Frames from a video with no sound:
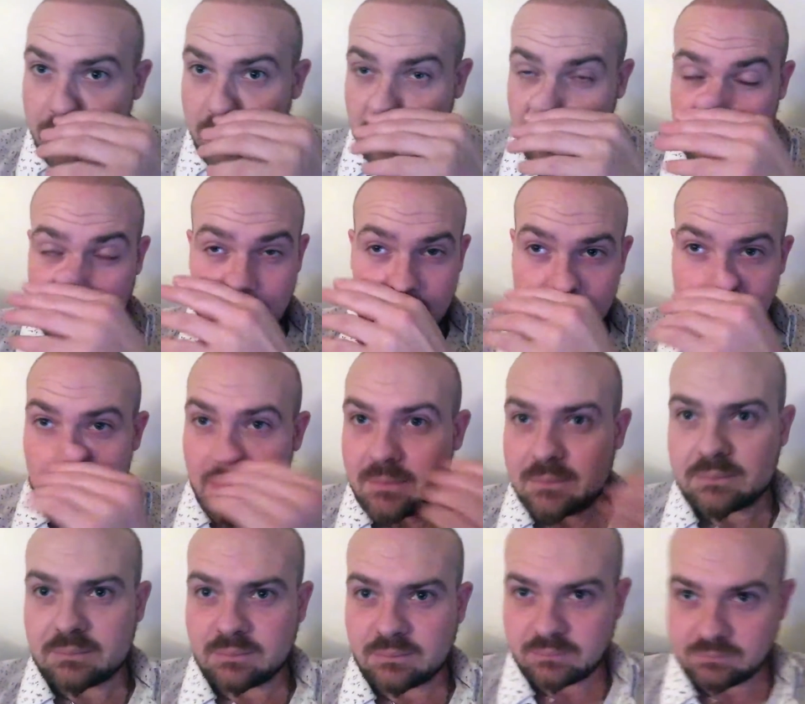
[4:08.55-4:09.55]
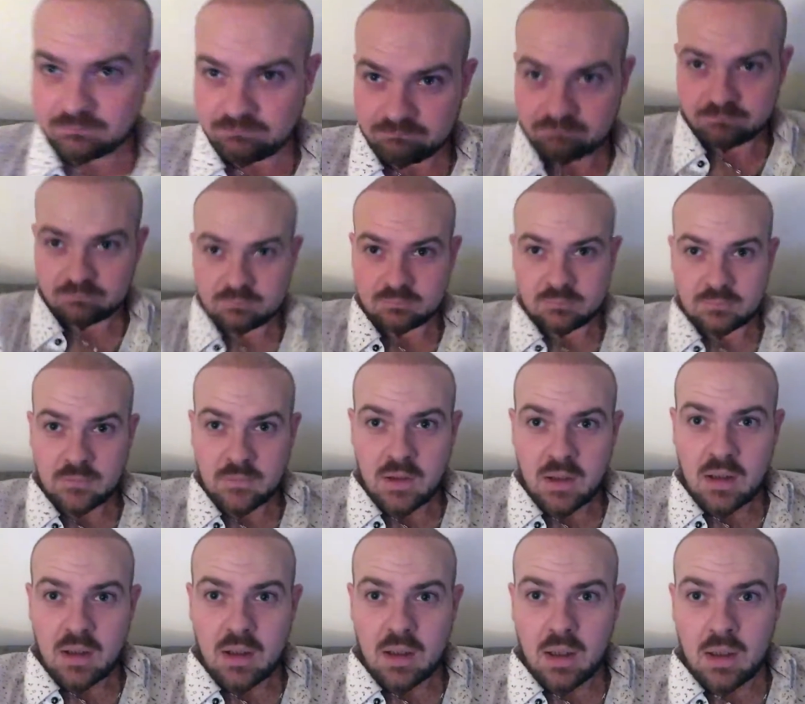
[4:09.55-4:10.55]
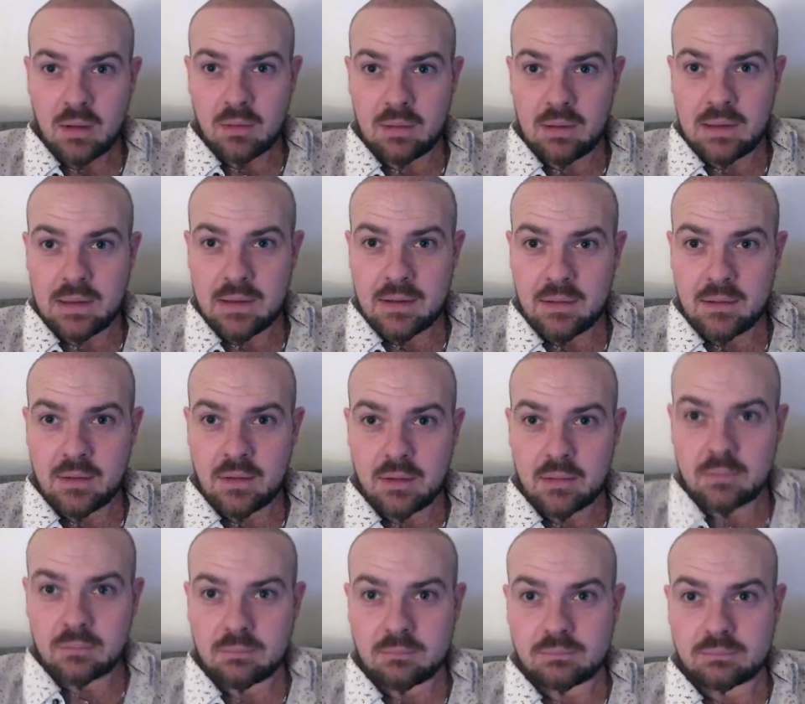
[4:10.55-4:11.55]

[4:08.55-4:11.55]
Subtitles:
always, I'll let you know.